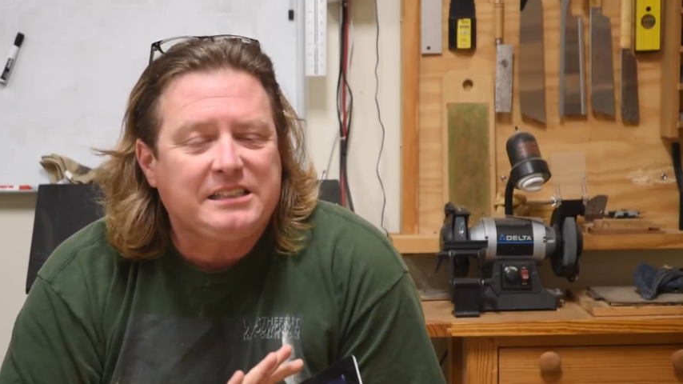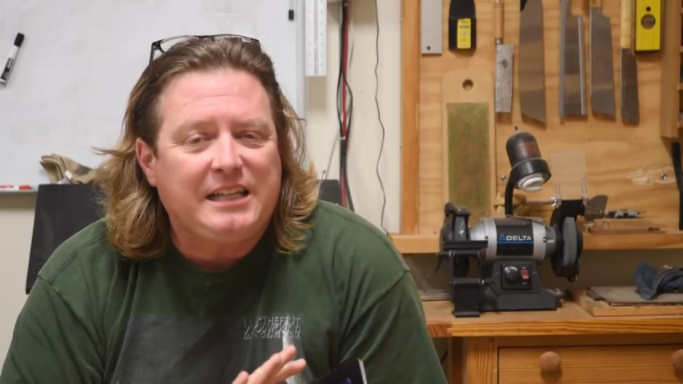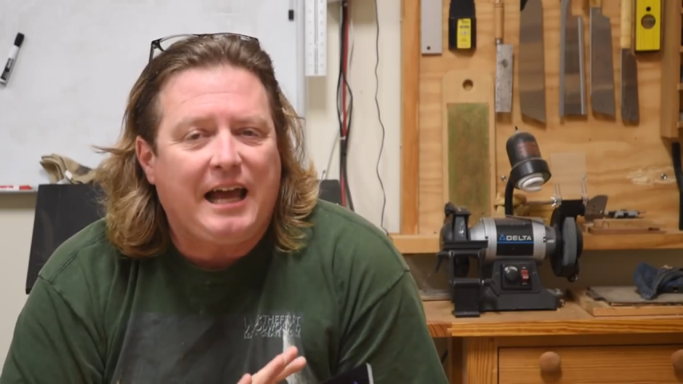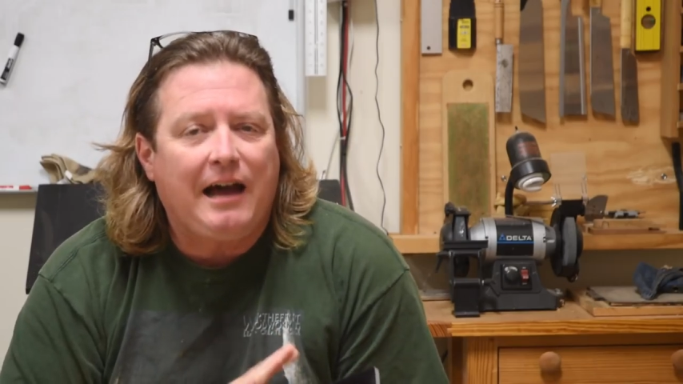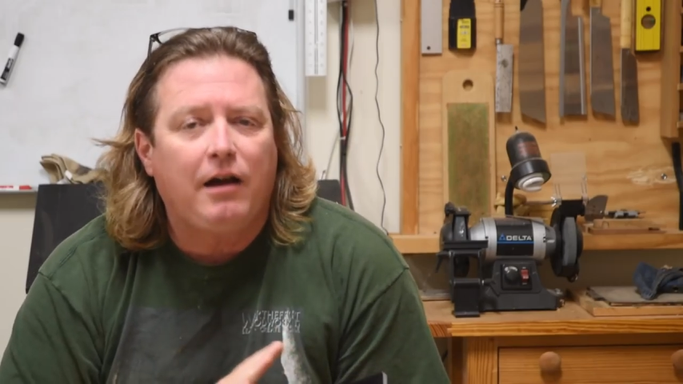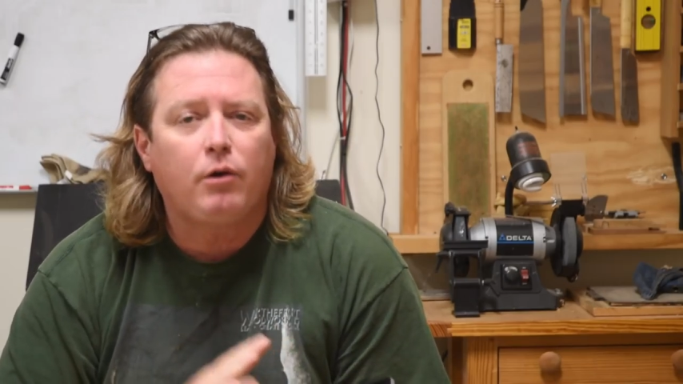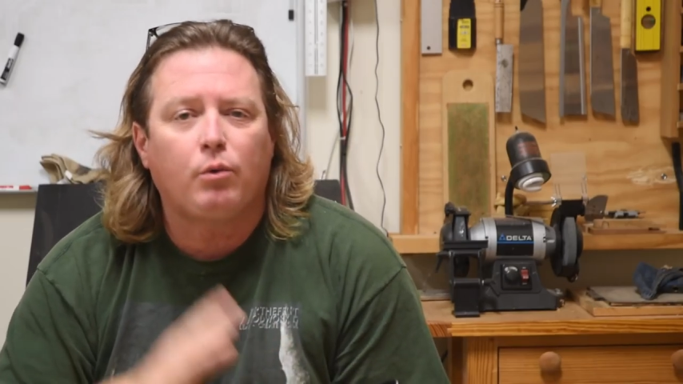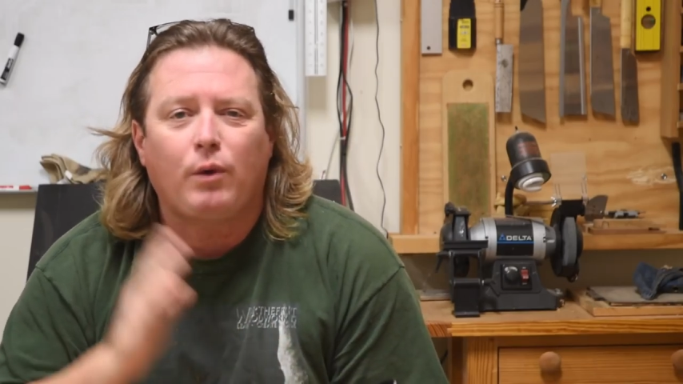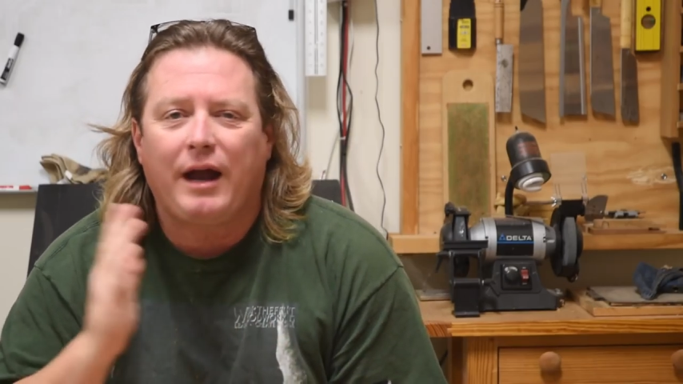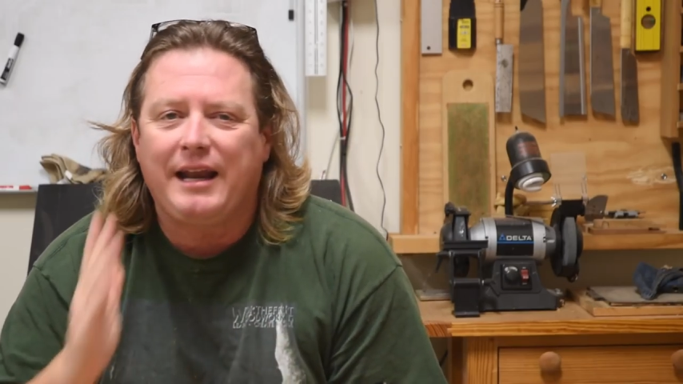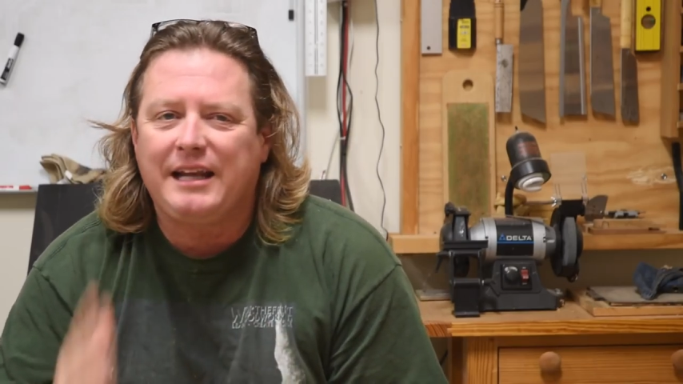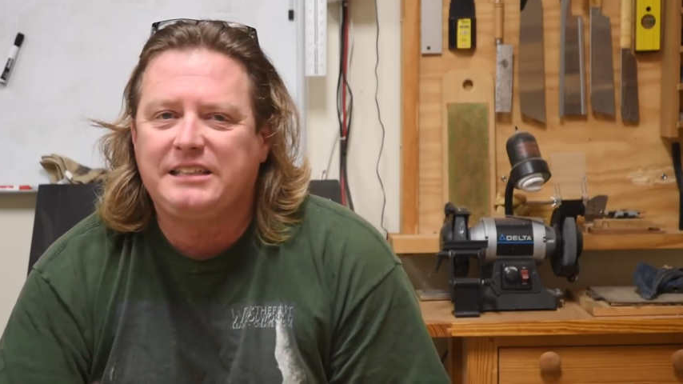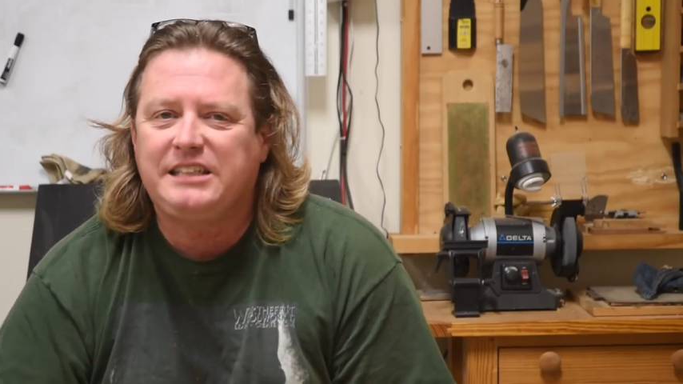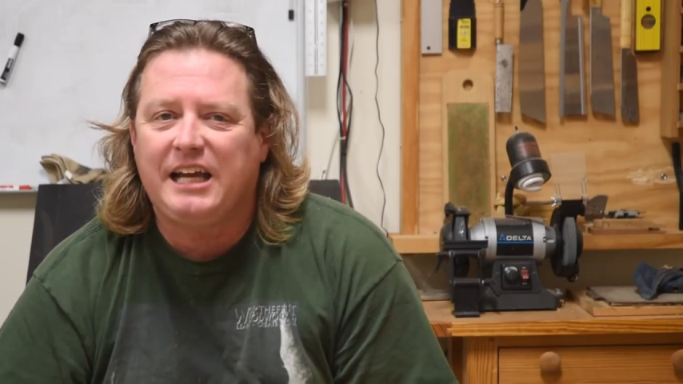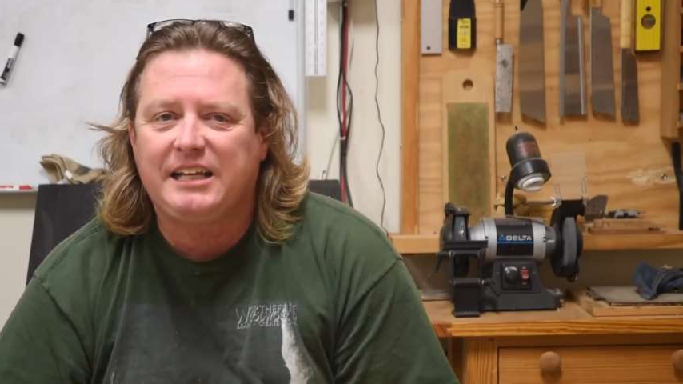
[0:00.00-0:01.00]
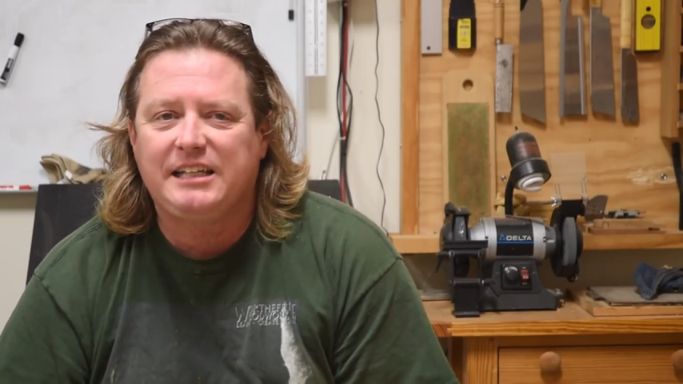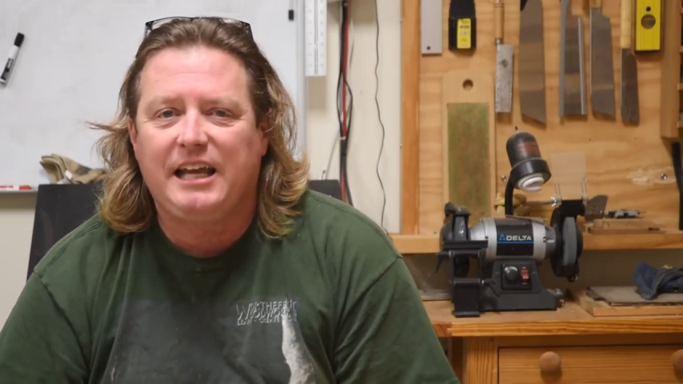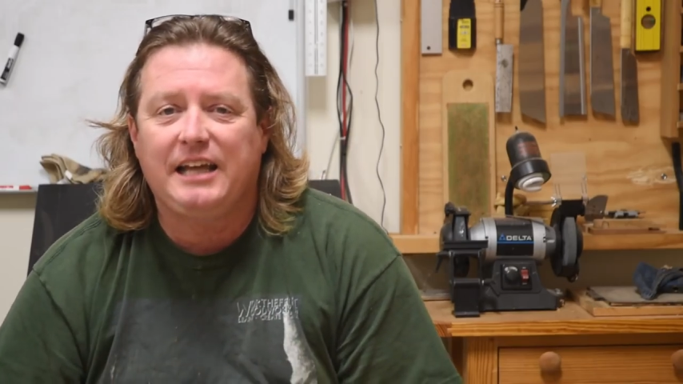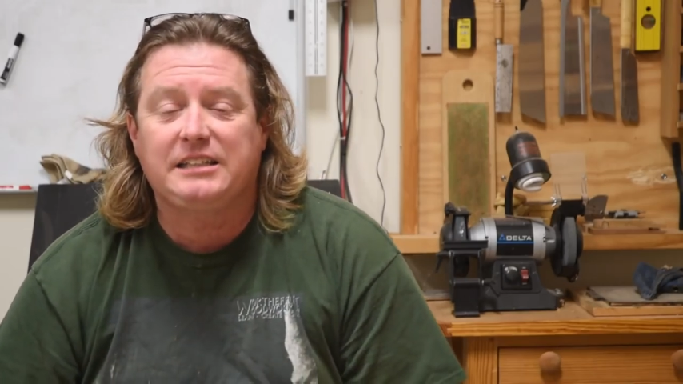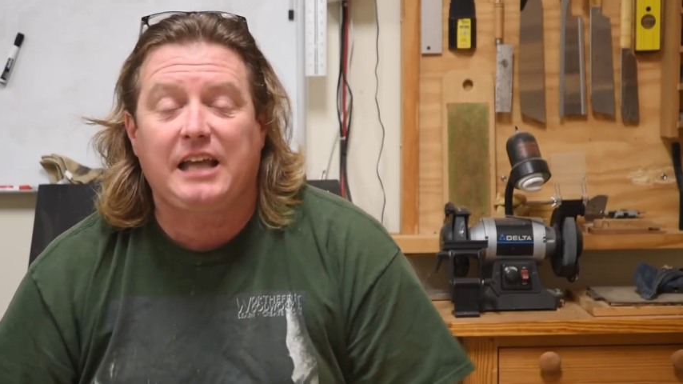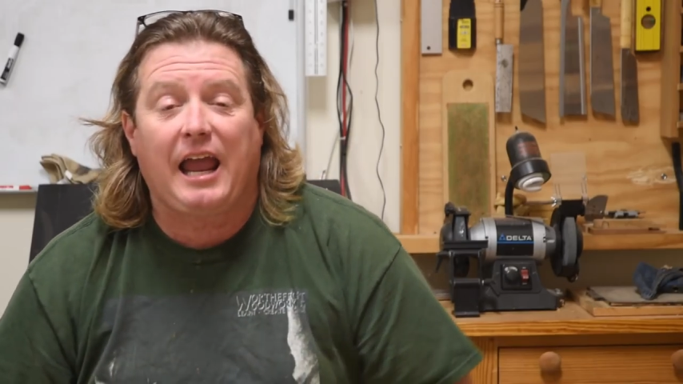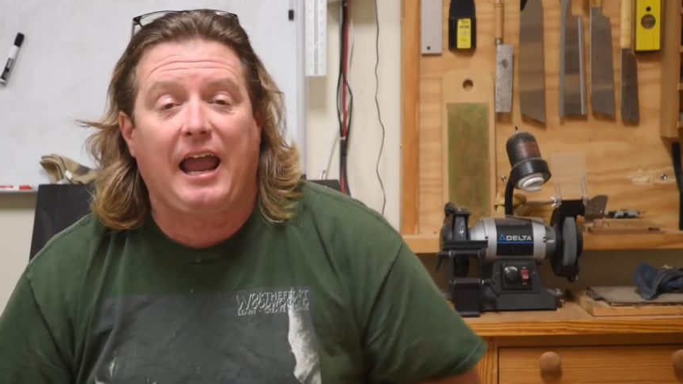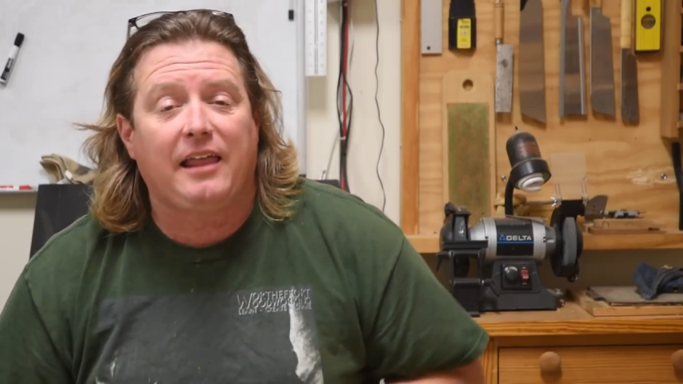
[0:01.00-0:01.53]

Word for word: style, writing techniques,